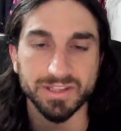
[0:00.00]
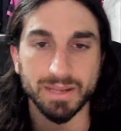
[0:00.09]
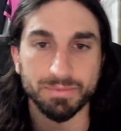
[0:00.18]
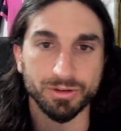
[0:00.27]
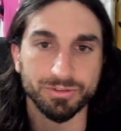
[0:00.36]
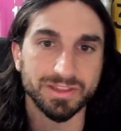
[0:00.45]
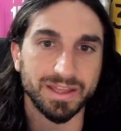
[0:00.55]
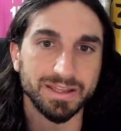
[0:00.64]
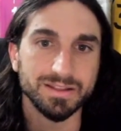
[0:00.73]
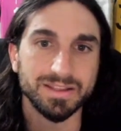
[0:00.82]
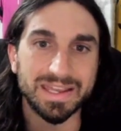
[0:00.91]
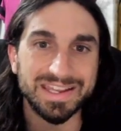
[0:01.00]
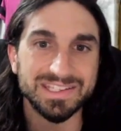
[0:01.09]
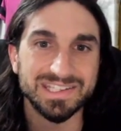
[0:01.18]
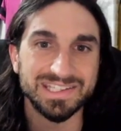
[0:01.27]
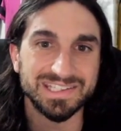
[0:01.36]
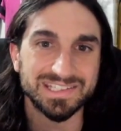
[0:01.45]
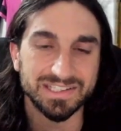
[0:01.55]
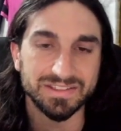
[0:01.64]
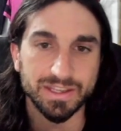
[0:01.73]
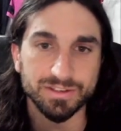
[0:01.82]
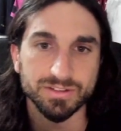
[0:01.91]
game Thursday night, ACC
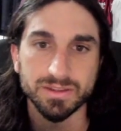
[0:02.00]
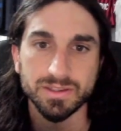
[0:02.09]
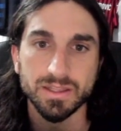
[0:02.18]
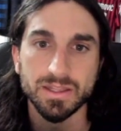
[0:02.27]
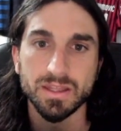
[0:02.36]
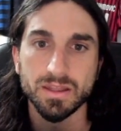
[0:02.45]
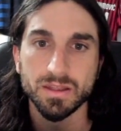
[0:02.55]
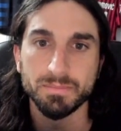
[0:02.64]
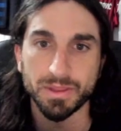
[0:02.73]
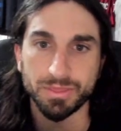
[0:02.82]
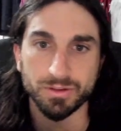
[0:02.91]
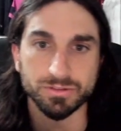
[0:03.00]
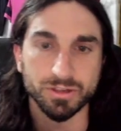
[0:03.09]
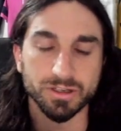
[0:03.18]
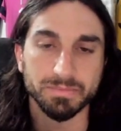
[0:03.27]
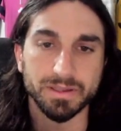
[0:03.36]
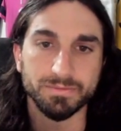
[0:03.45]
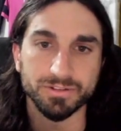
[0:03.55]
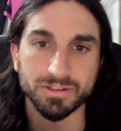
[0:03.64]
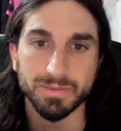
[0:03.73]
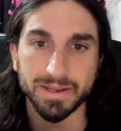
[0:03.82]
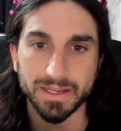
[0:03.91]
Nation, Bethune-Cookman
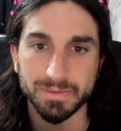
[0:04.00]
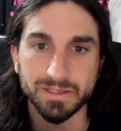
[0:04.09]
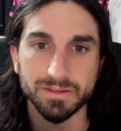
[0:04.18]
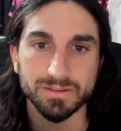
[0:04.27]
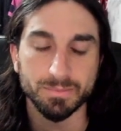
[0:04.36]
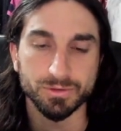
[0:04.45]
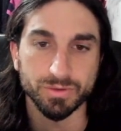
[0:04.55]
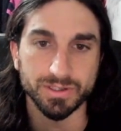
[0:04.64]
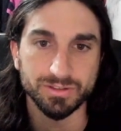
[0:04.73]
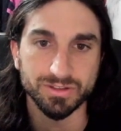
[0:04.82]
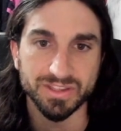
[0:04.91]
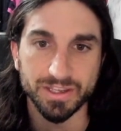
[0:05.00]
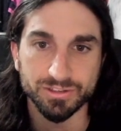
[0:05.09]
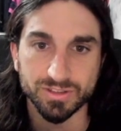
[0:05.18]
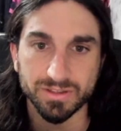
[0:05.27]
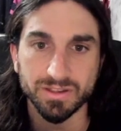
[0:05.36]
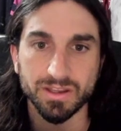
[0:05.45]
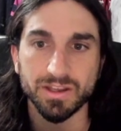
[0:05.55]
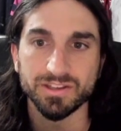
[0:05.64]
versus Miami, number 22 in the nation.